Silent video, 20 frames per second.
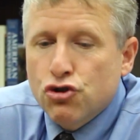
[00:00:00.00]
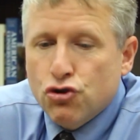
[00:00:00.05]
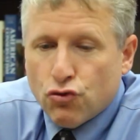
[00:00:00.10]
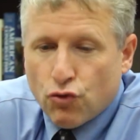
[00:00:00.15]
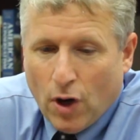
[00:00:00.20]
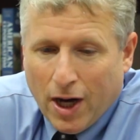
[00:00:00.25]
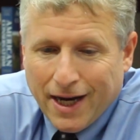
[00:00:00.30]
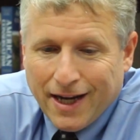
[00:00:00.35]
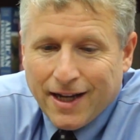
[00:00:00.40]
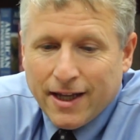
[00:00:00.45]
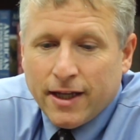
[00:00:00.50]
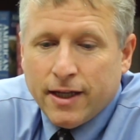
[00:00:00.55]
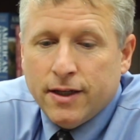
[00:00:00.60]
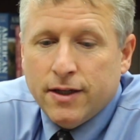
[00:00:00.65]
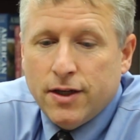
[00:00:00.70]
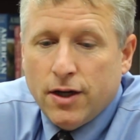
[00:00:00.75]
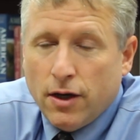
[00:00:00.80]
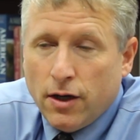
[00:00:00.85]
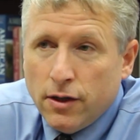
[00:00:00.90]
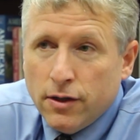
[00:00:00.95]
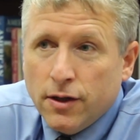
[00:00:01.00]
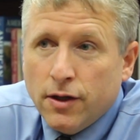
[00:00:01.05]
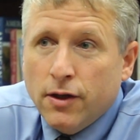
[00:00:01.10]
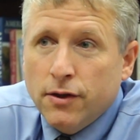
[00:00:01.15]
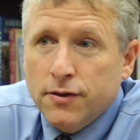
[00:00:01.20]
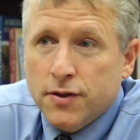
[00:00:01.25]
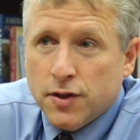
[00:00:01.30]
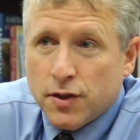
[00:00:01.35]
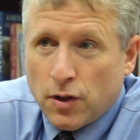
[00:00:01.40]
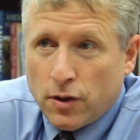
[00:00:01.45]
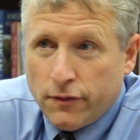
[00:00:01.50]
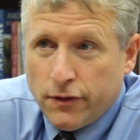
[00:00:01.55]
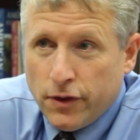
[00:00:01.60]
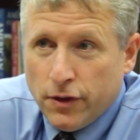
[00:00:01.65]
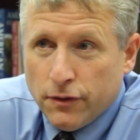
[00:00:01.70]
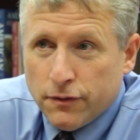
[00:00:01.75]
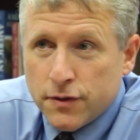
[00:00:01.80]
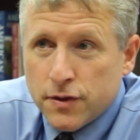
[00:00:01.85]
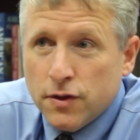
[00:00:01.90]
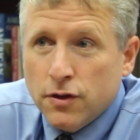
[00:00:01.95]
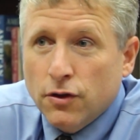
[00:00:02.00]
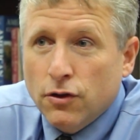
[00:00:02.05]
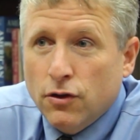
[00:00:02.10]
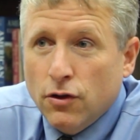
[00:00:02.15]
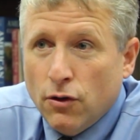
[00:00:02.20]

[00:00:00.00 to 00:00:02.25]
training young conservatives to